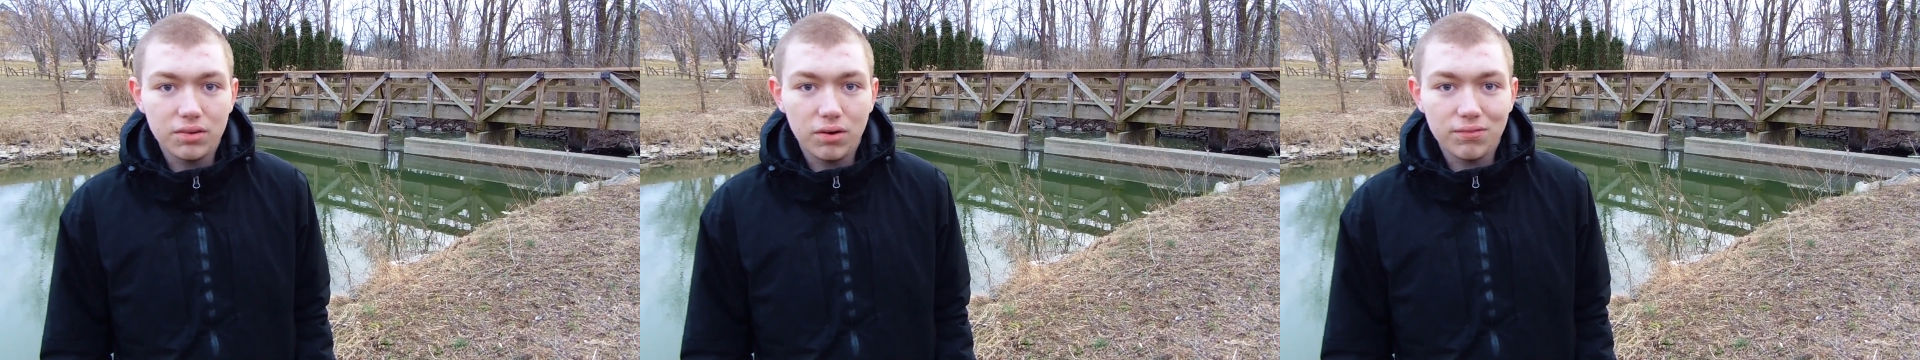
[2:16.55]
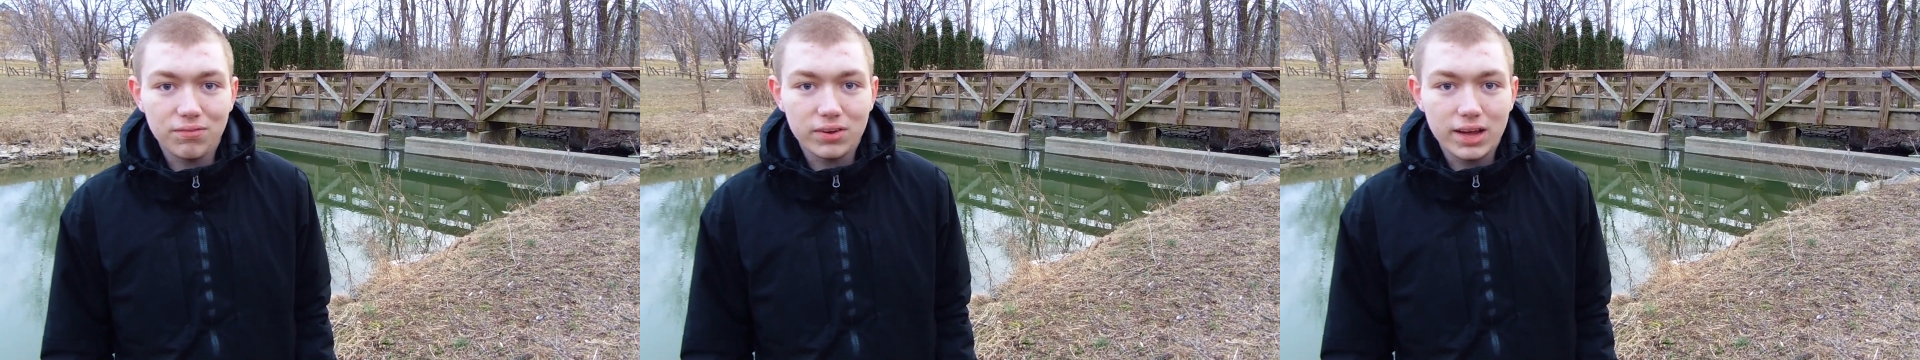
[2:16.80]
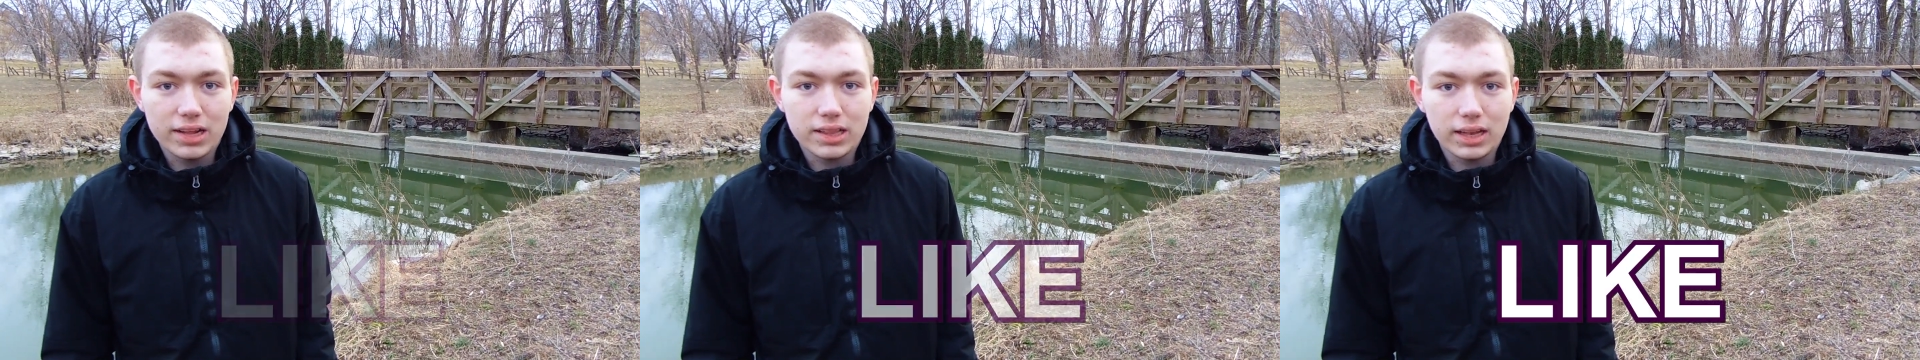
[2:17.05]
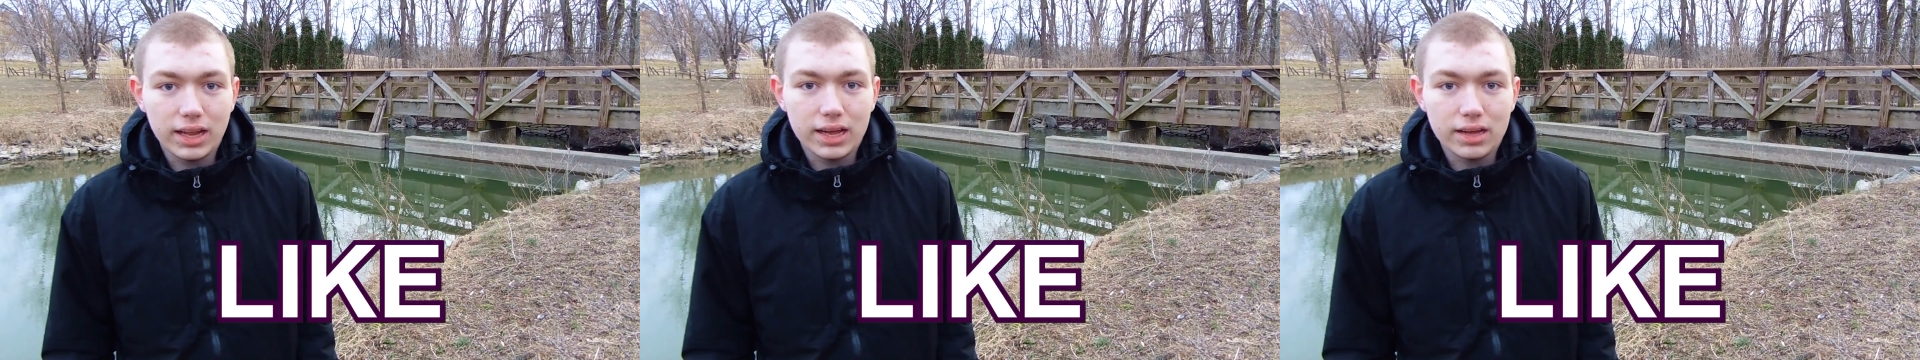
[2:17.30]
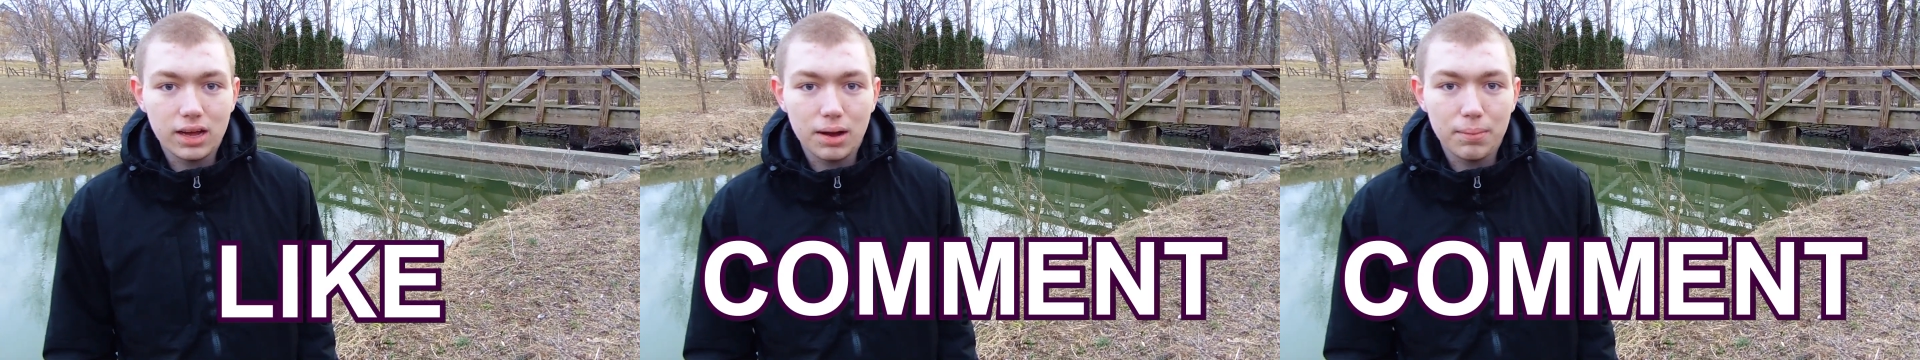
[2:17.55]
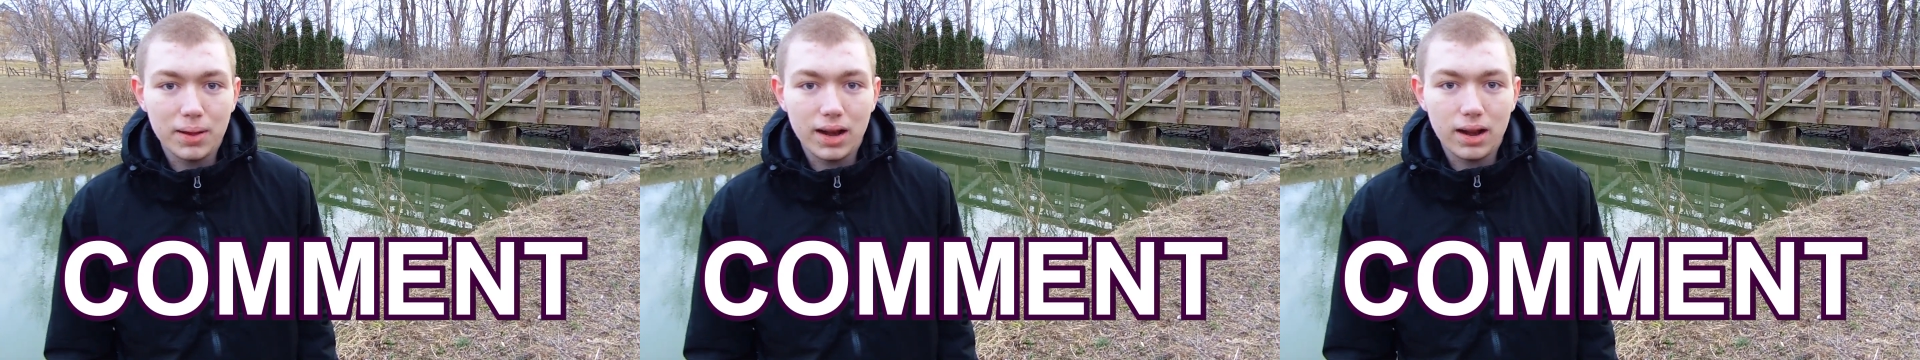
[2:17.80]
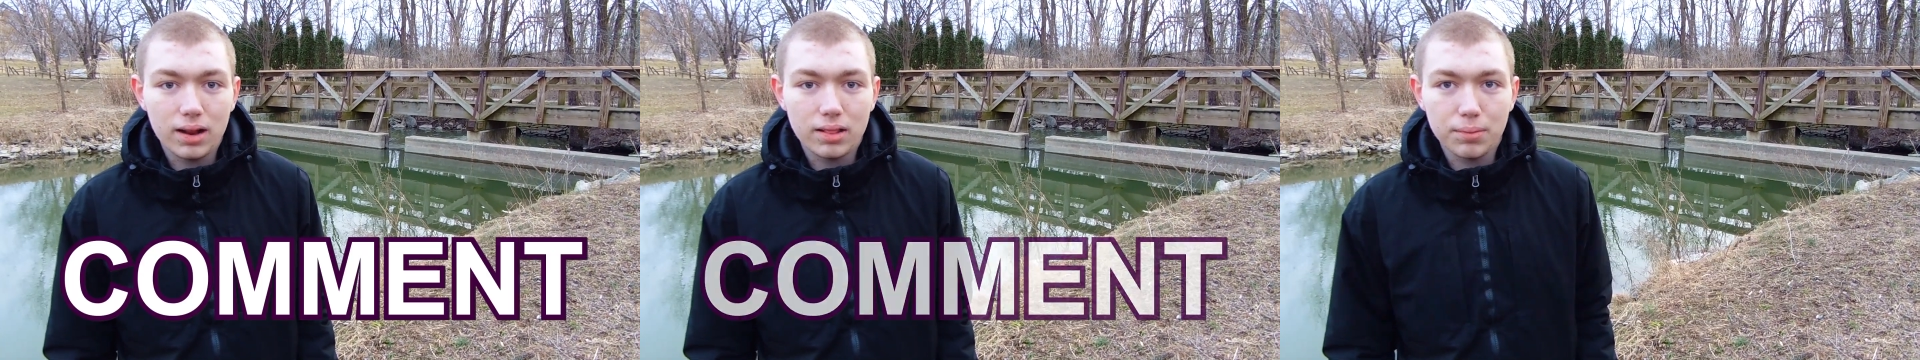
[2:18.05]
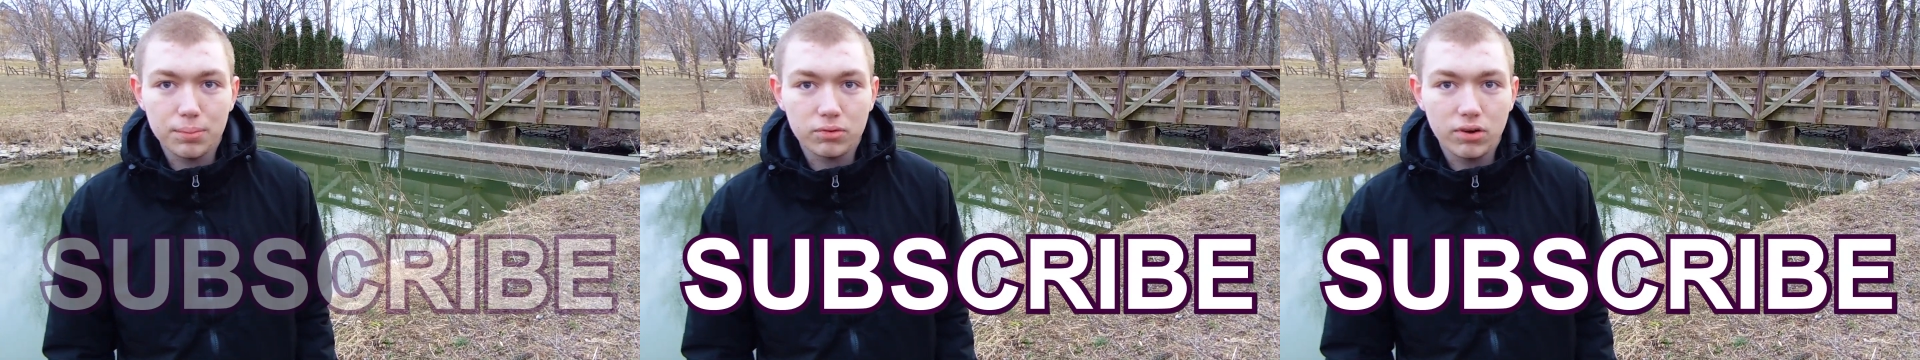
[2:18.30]
Don't forget to like, comment, and
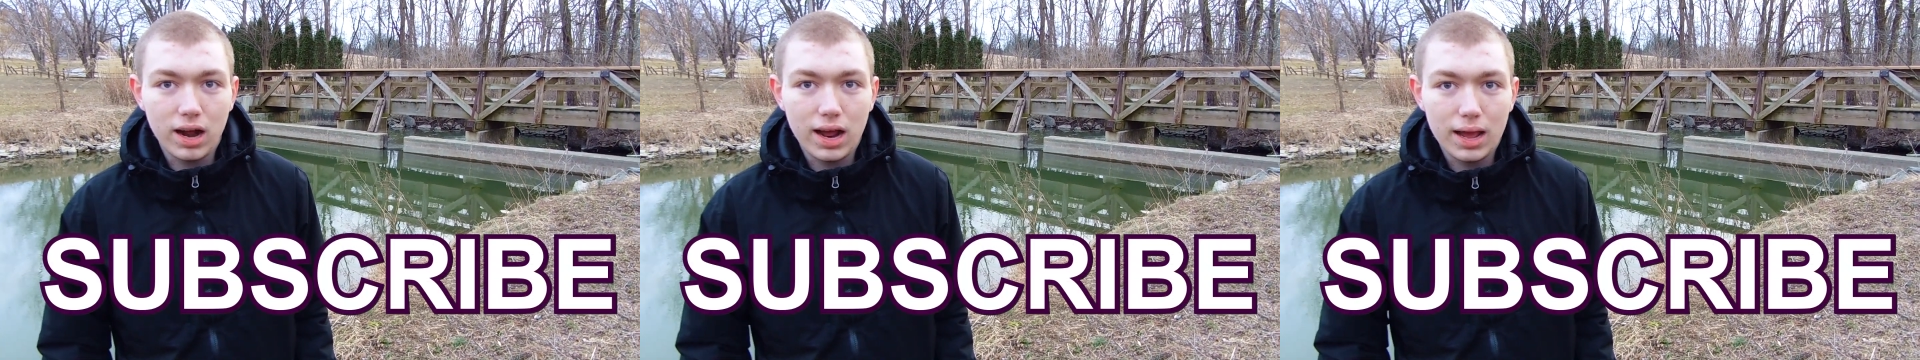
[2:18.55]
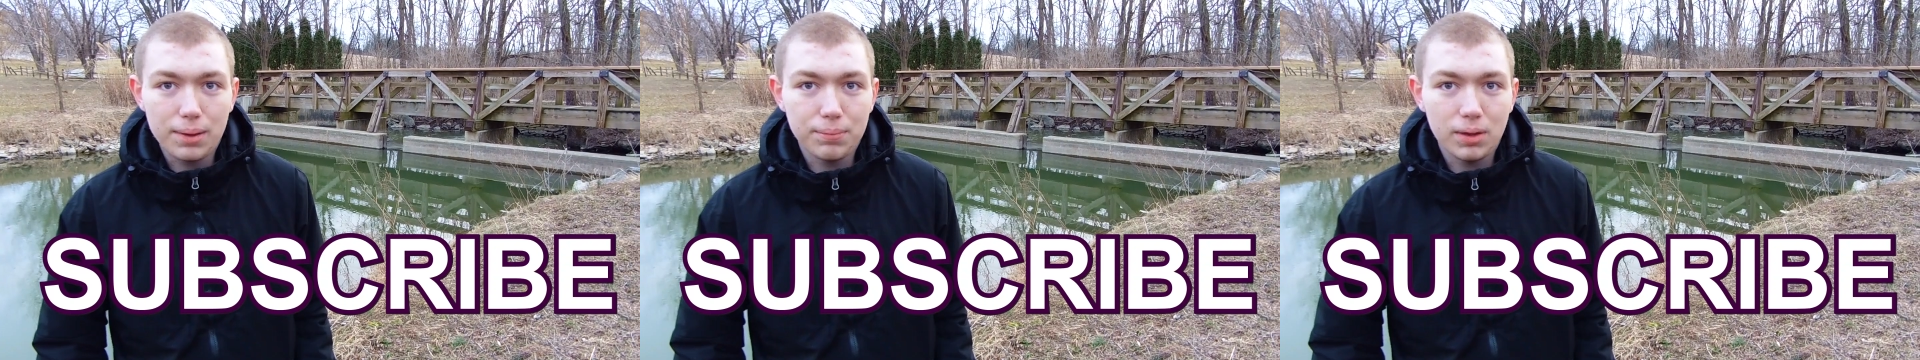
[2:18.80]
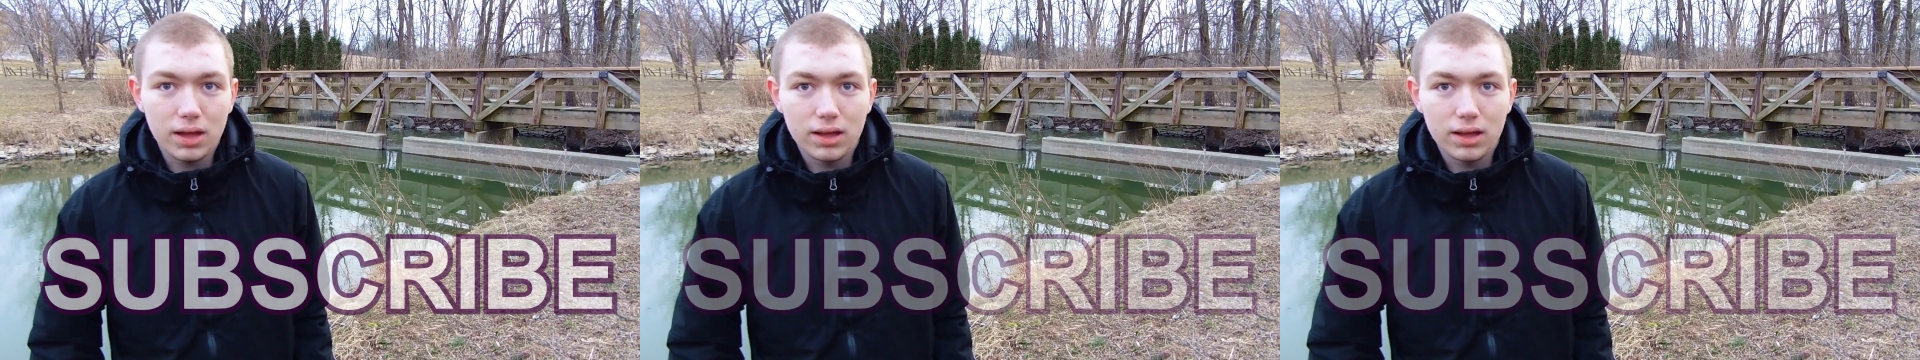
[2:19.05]
subscribe.